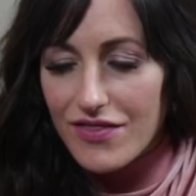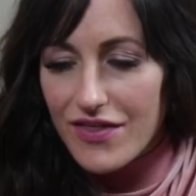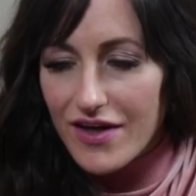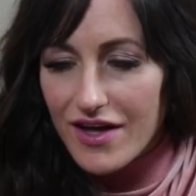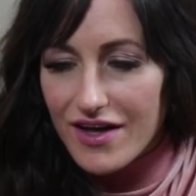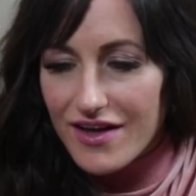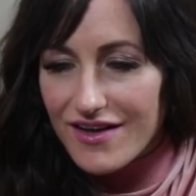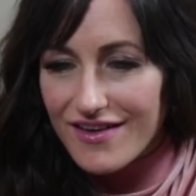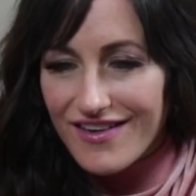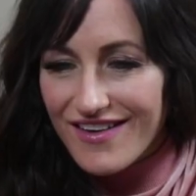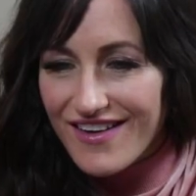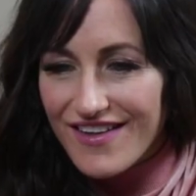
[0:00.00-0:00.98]

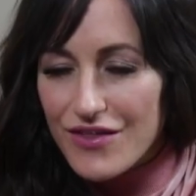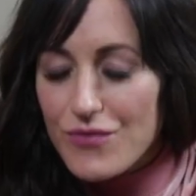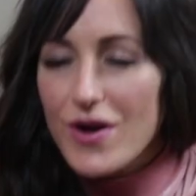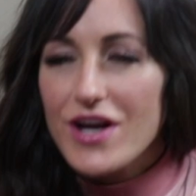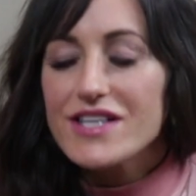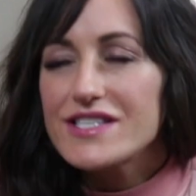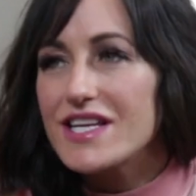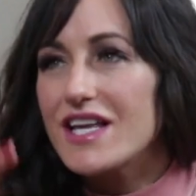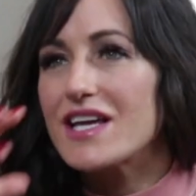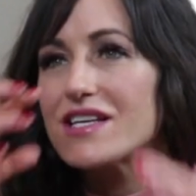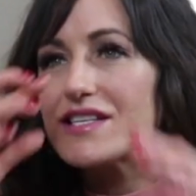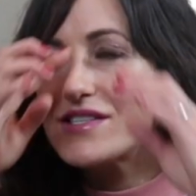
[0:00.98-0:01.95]
The weirdest
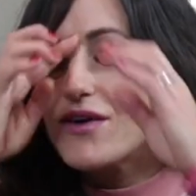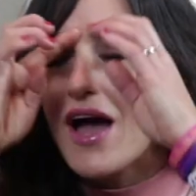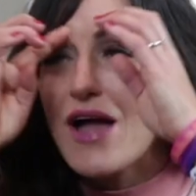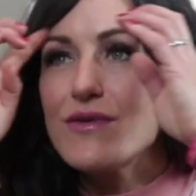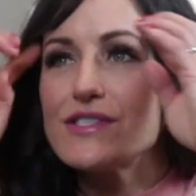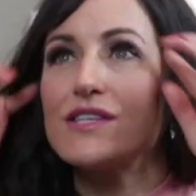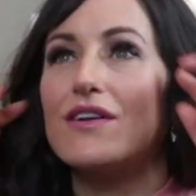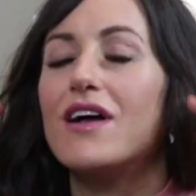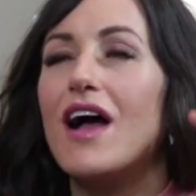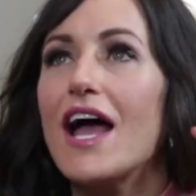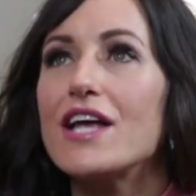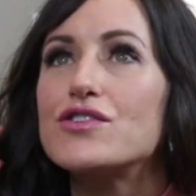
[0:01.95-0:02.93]
thing is, so I
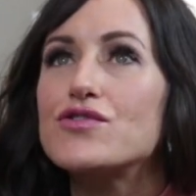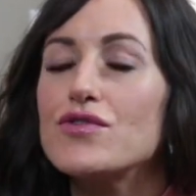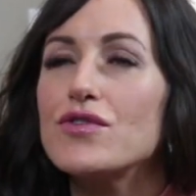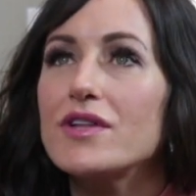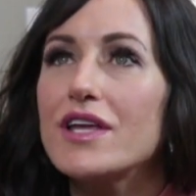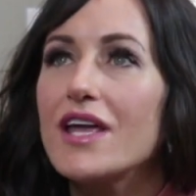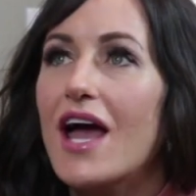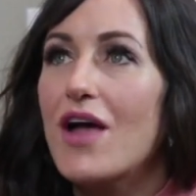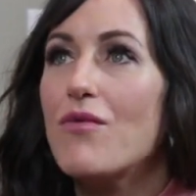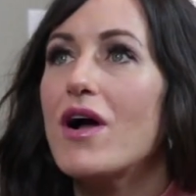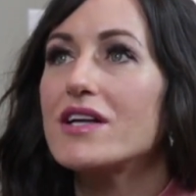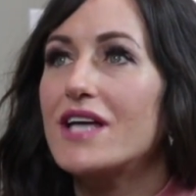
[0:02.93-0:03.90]

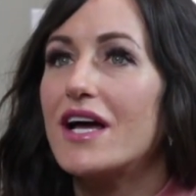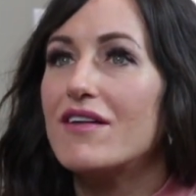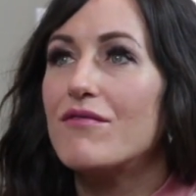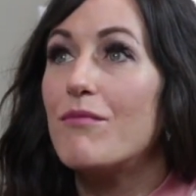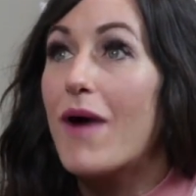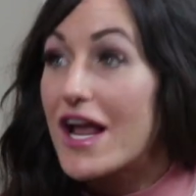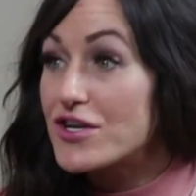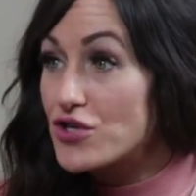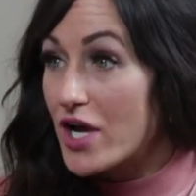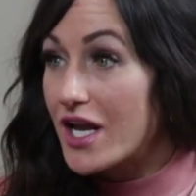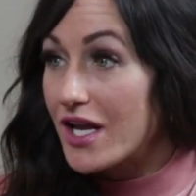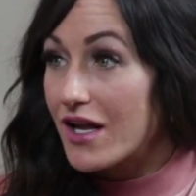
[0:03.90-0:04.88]
walked out of my
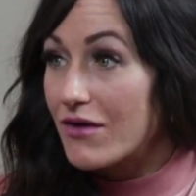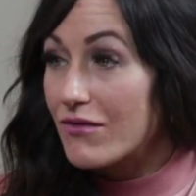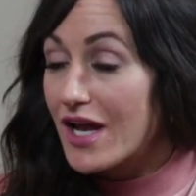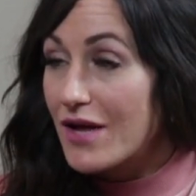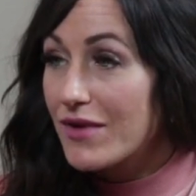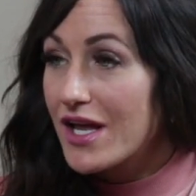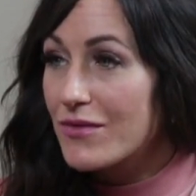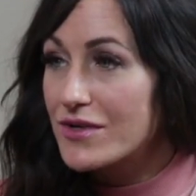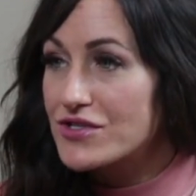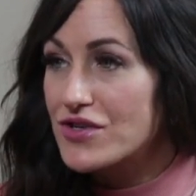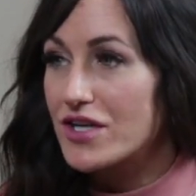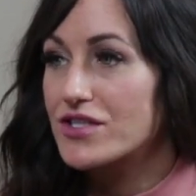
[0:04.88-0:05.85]
training when I became
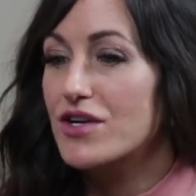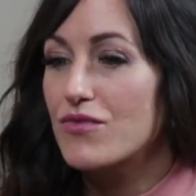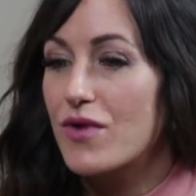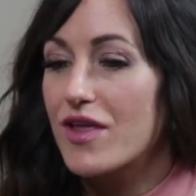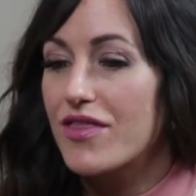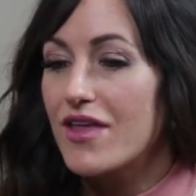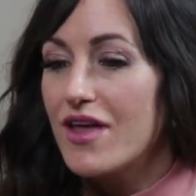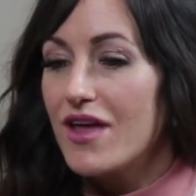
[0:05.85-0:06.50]
an instructor with,